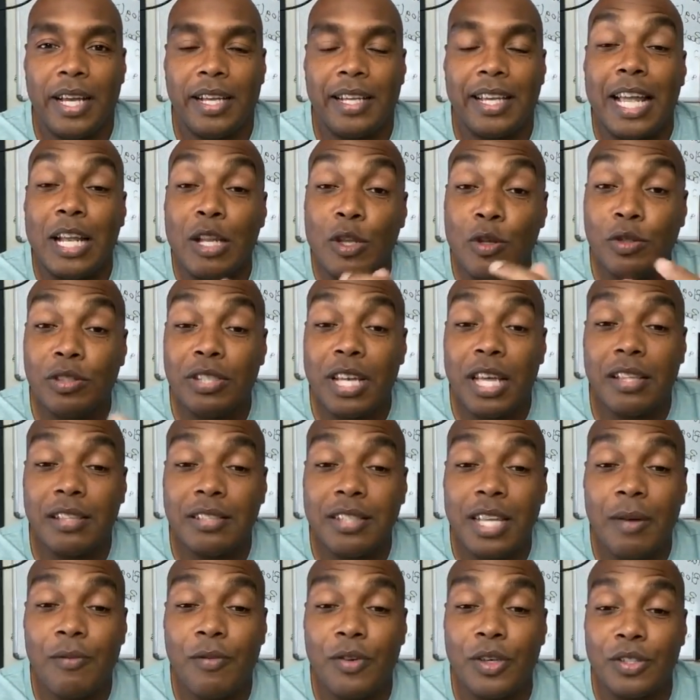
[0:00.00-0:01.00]
Can you say the
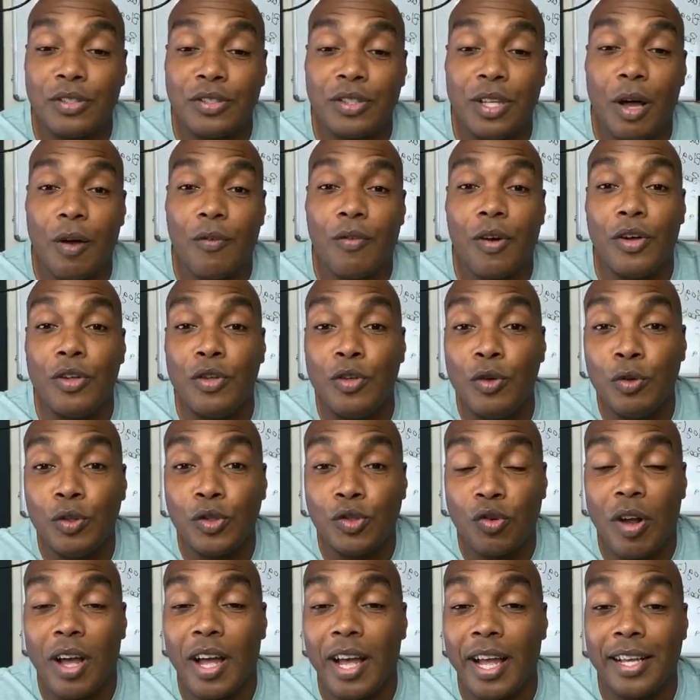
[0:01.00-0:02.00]
same for yourself? Are you
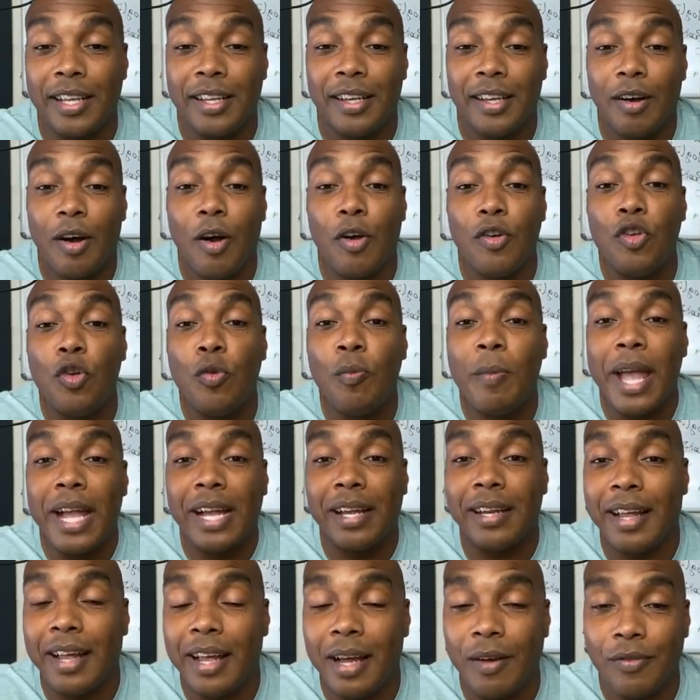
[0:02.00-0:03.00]
trying? Are you making
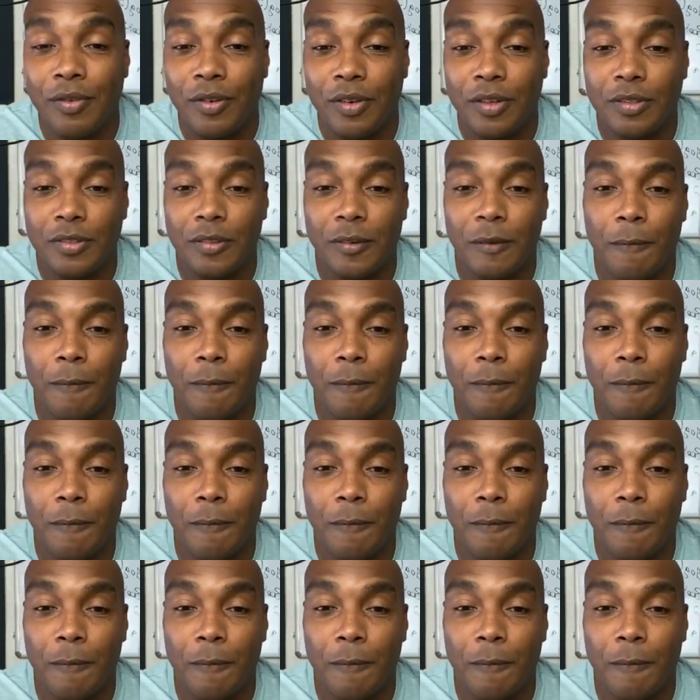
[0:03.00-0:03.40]
an effort?